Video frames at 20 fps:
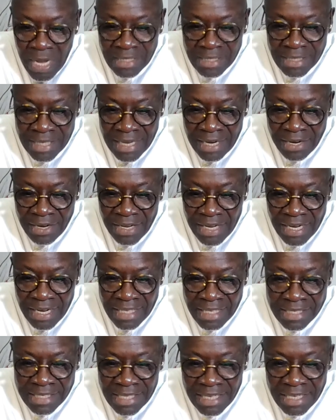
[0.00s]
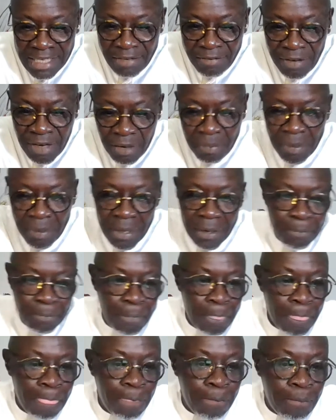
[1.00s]
as a real estate developer?
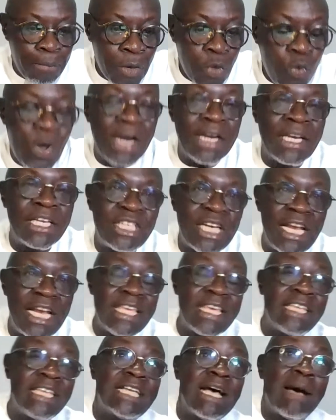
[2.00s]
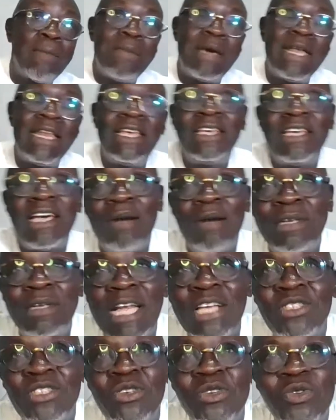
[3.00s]
Well, the challenges are many. I mean,
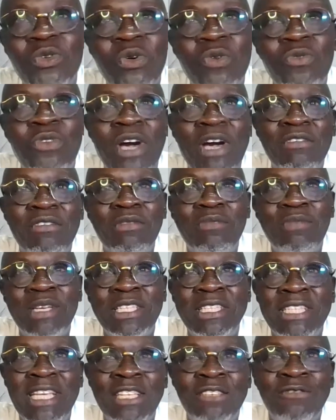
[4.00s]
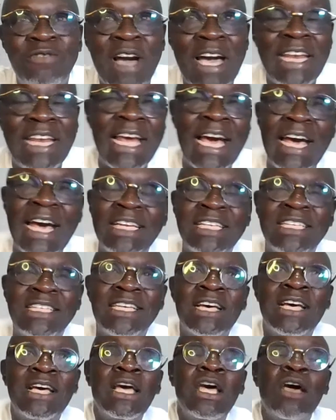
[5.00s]
as you know, for every business,
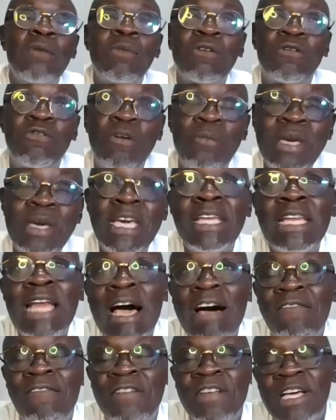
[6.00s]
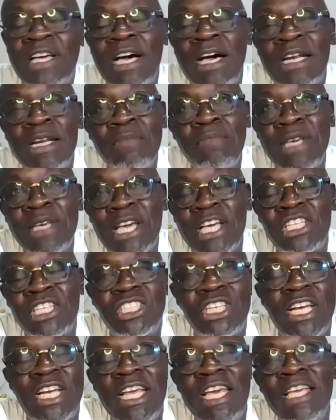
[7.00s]
finance. But for me in Africa, the biggest
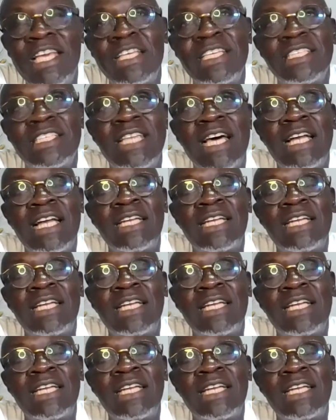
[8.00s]
challenge is